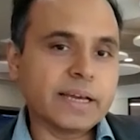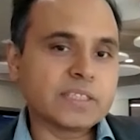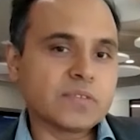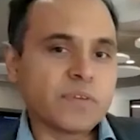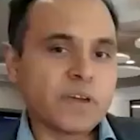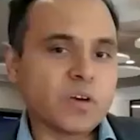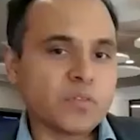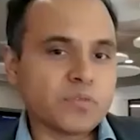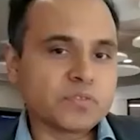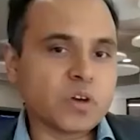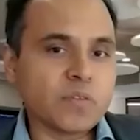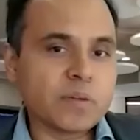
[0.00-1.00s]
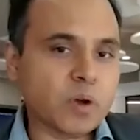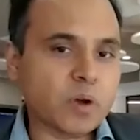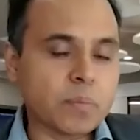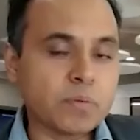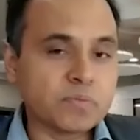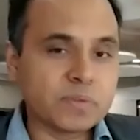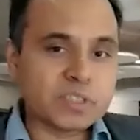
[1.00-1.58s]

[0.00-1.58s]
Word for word: as a way of solving problems,